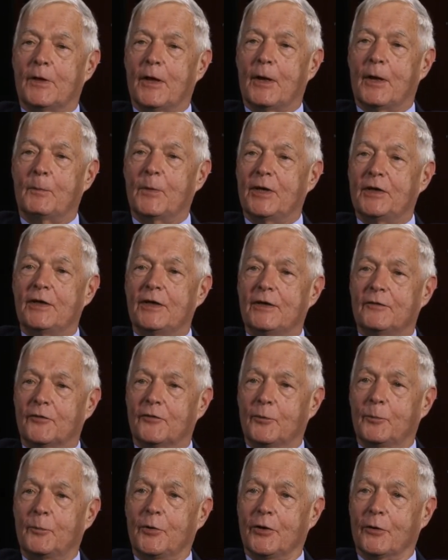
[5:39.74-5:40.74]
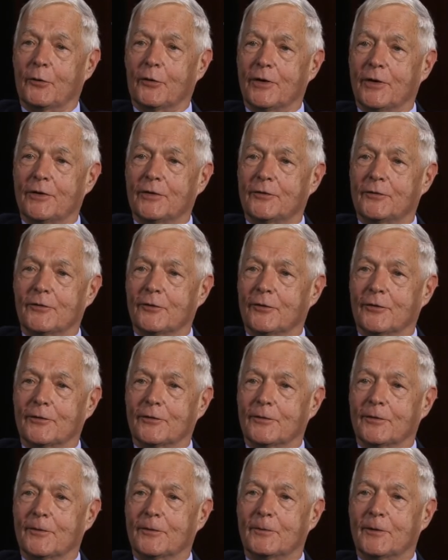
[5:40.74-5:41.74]
a medieval period or
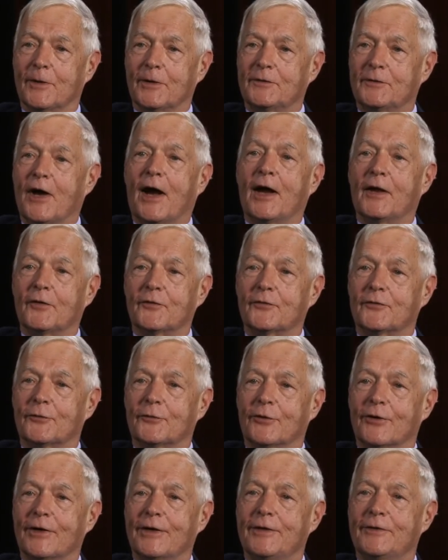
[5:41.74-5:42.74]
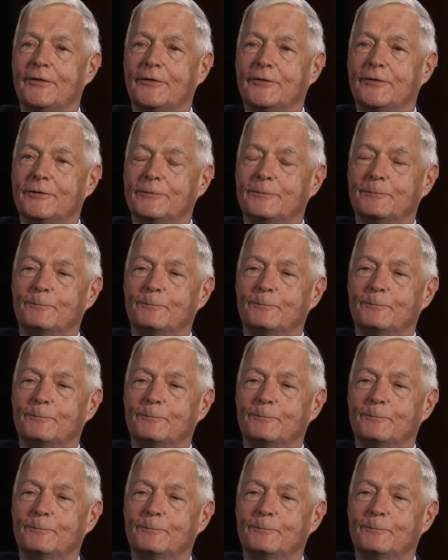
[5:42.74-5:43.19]
a dinosaur age?